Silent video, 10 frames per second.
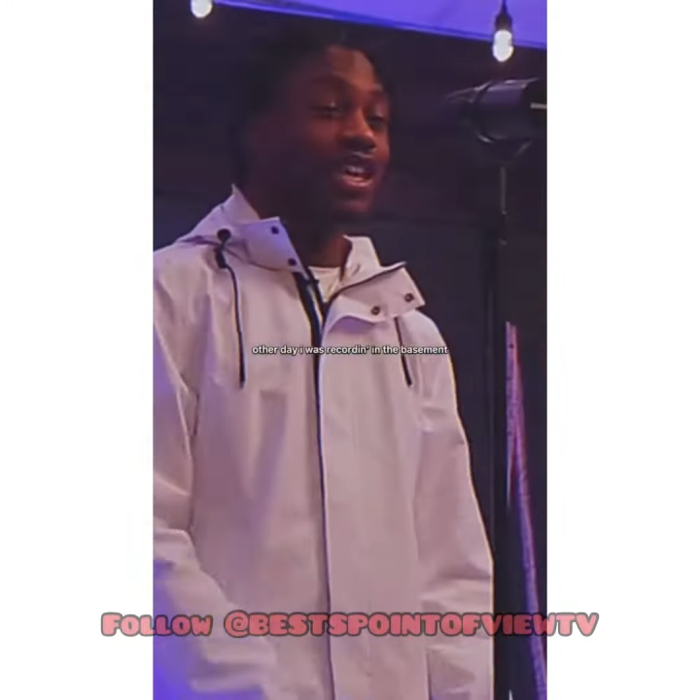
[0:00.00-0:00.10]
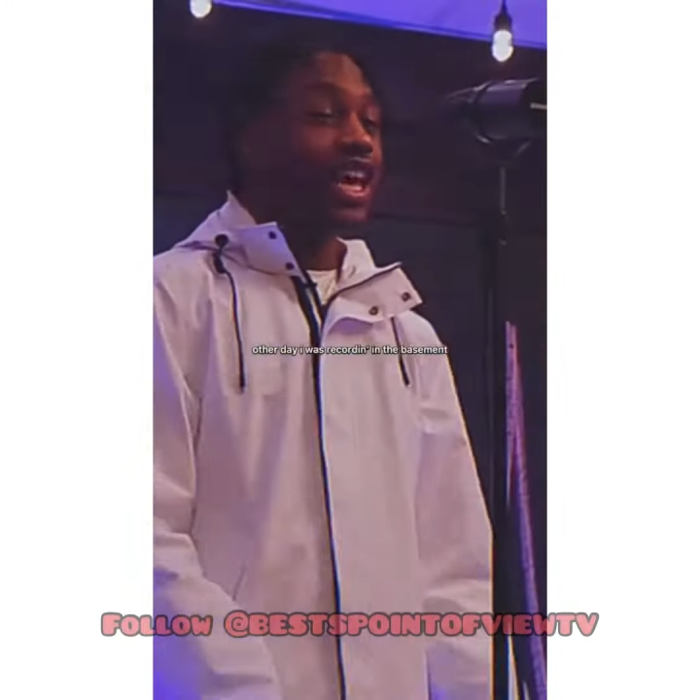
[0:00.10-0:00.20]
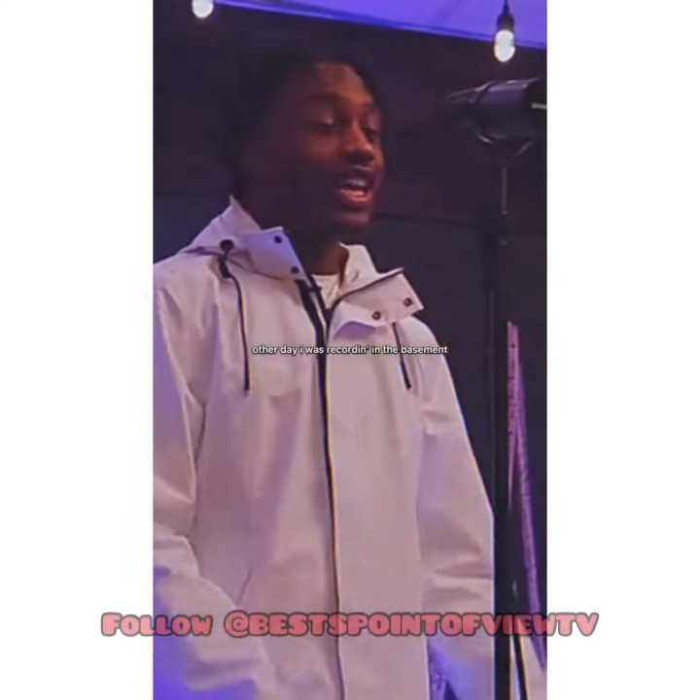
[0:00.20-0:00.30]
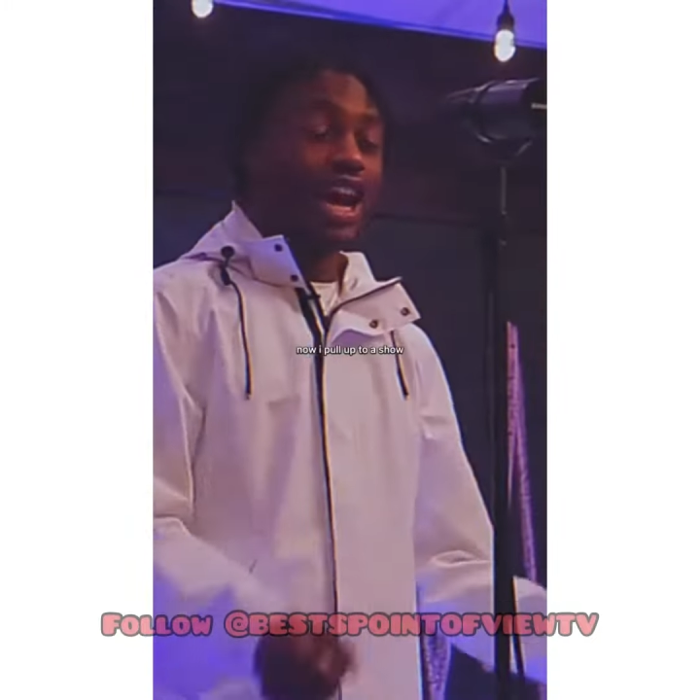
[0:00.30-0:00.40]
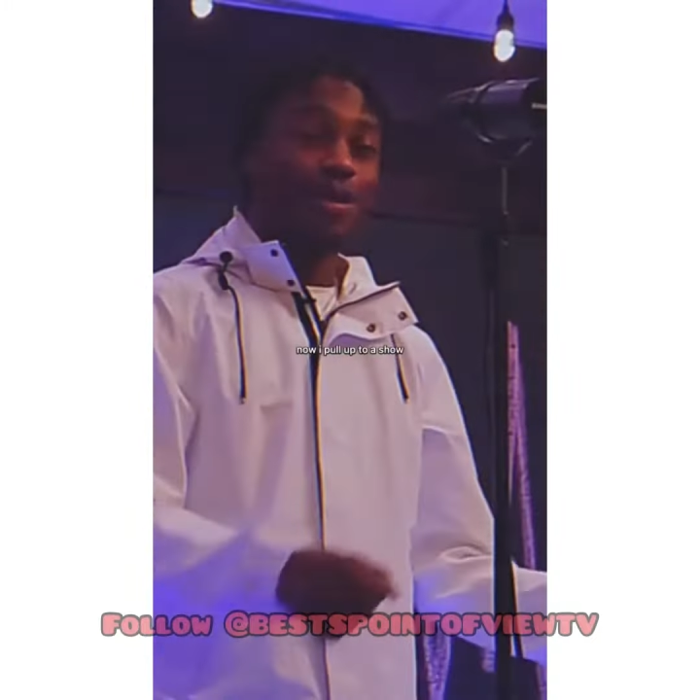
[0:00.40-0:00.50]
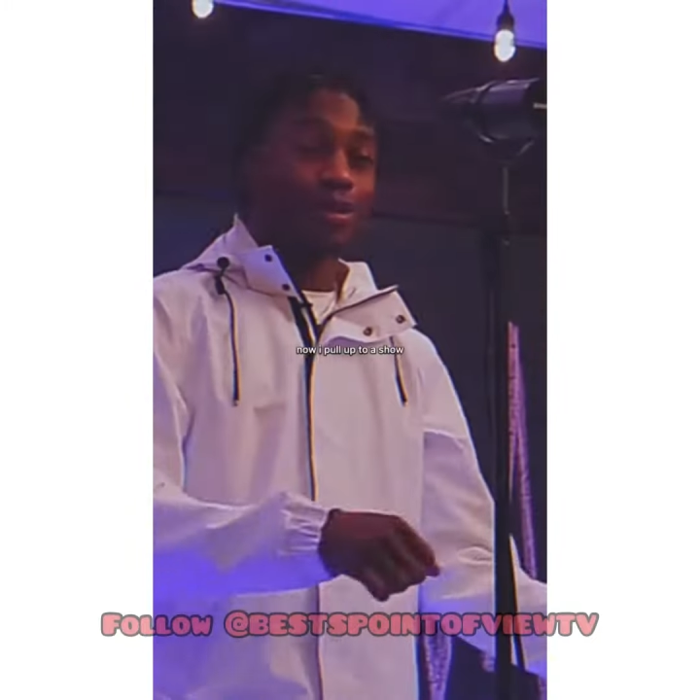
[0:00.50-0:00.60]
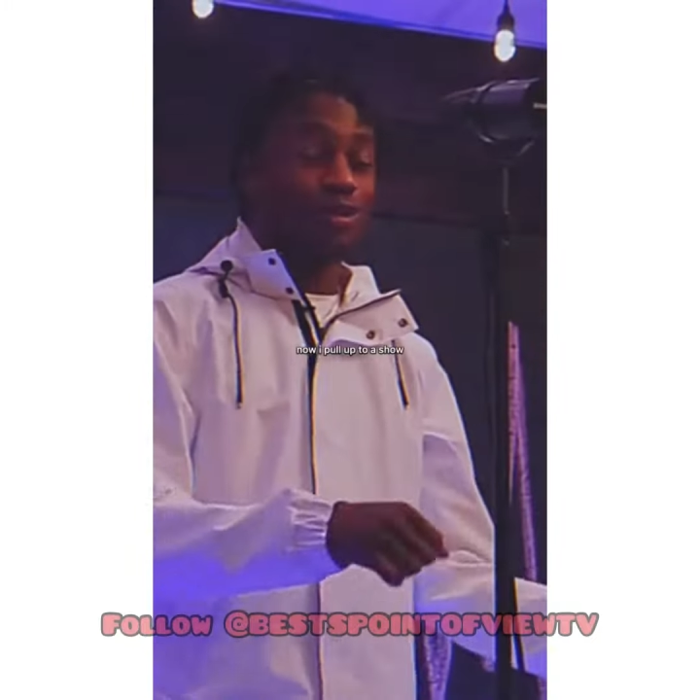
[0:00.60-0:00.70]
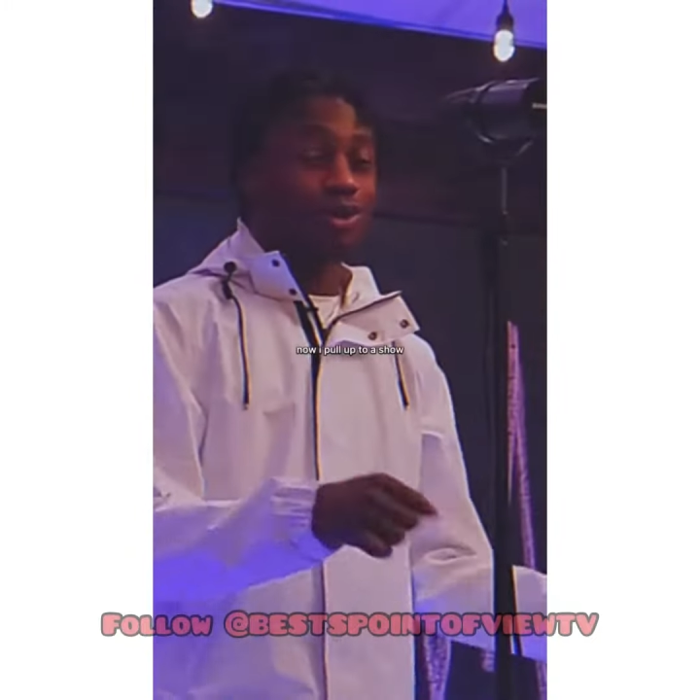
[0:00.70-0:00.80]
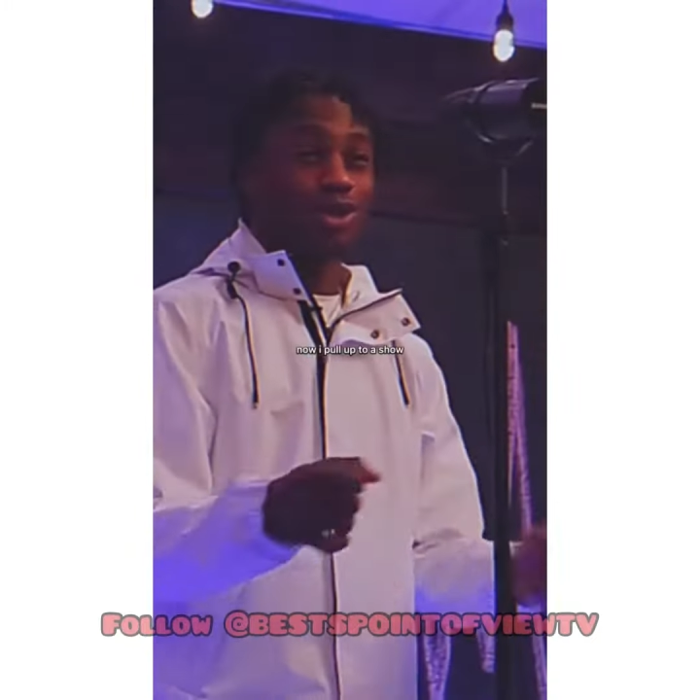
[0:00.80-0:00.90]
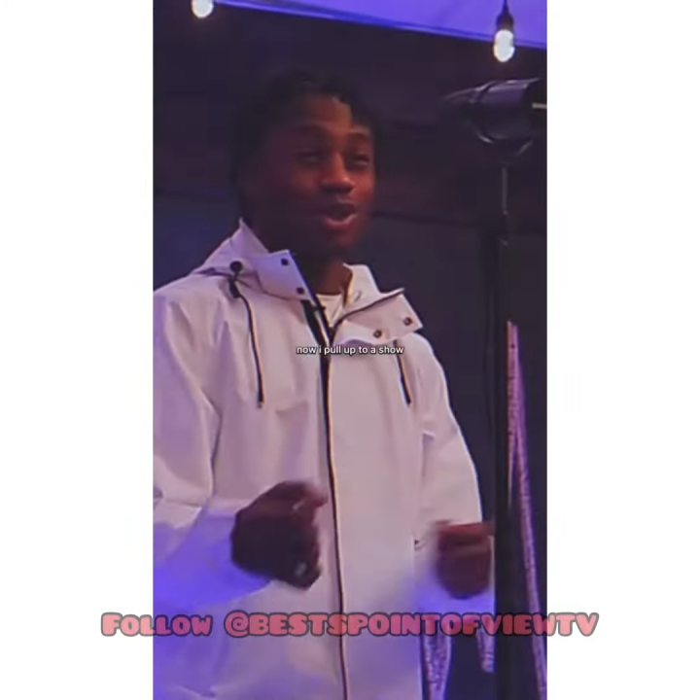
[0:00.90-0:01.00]
life might have
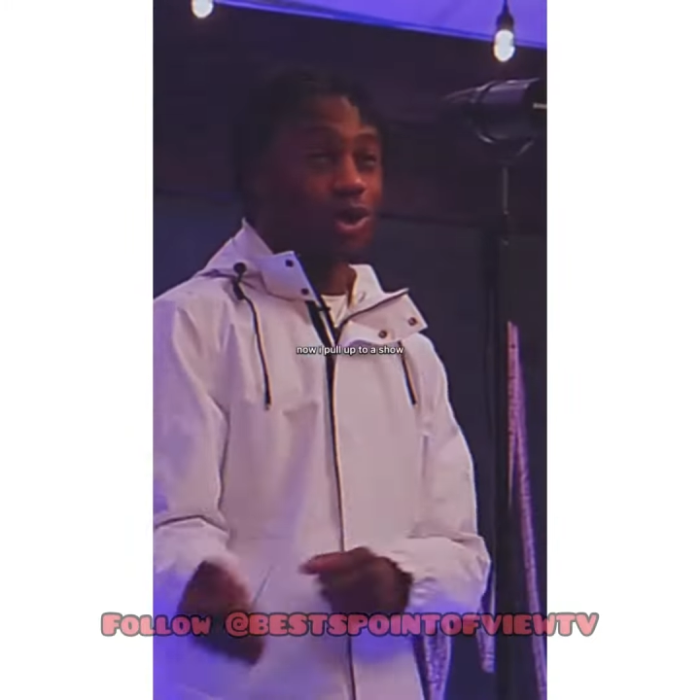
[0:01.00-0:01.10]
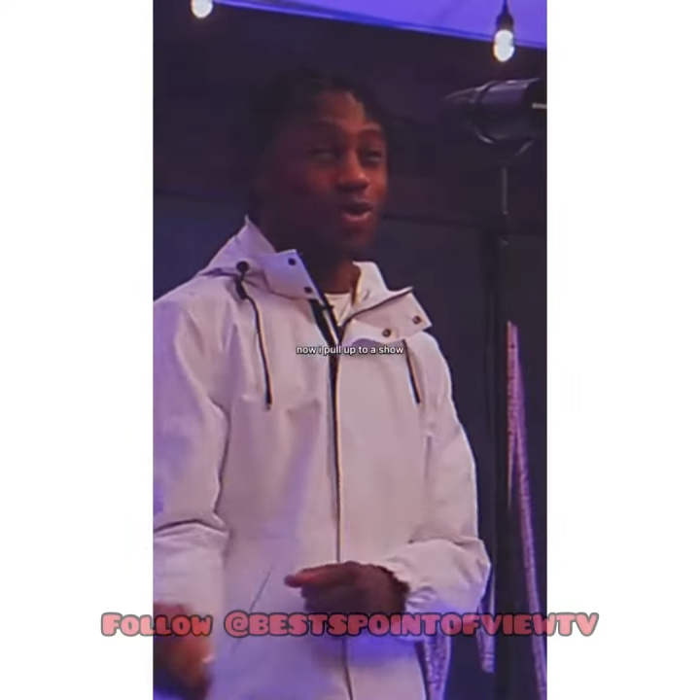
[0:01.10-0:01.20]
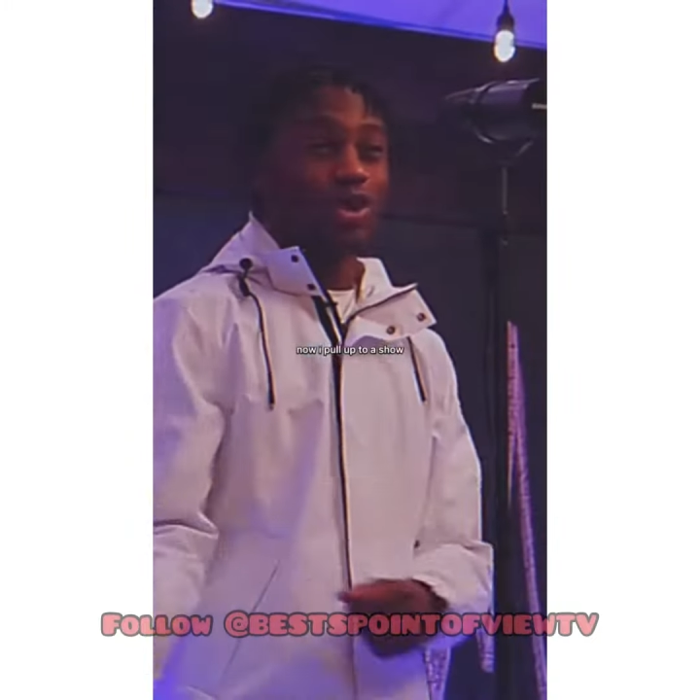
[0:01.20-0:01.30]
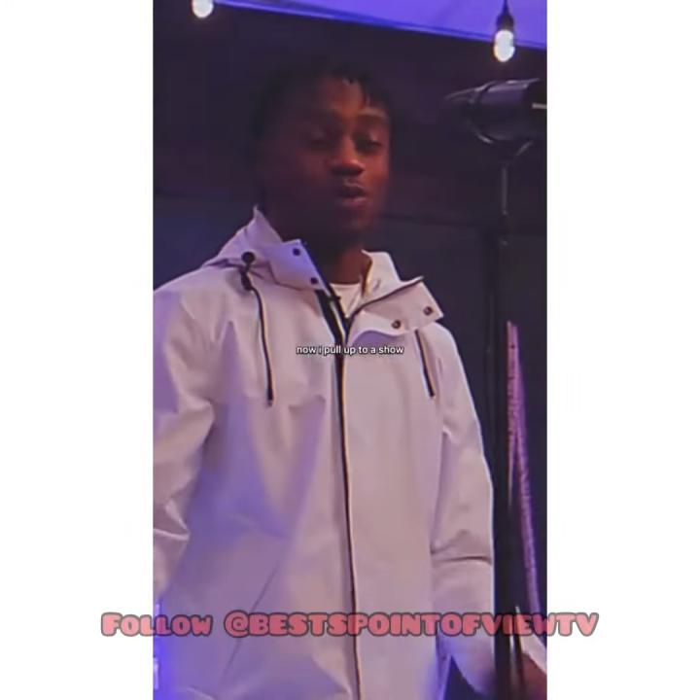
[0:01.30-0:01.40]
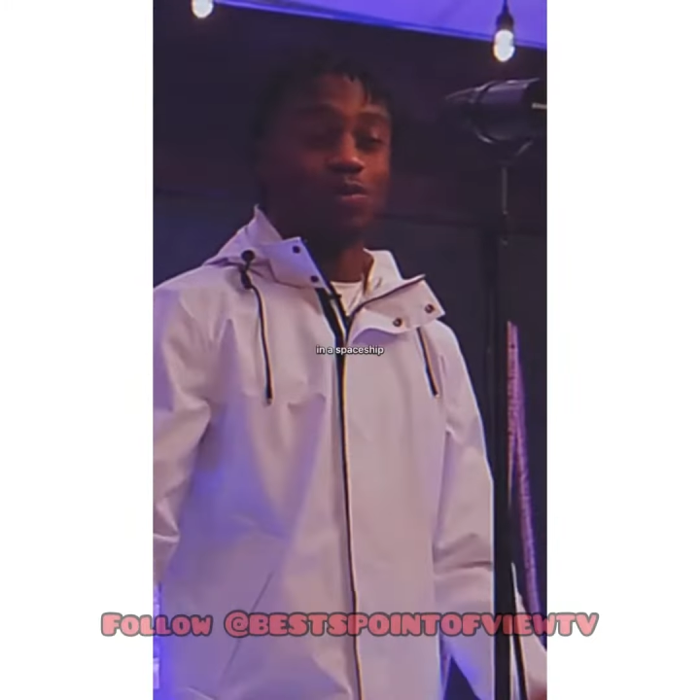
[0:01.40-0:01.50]
just started a war that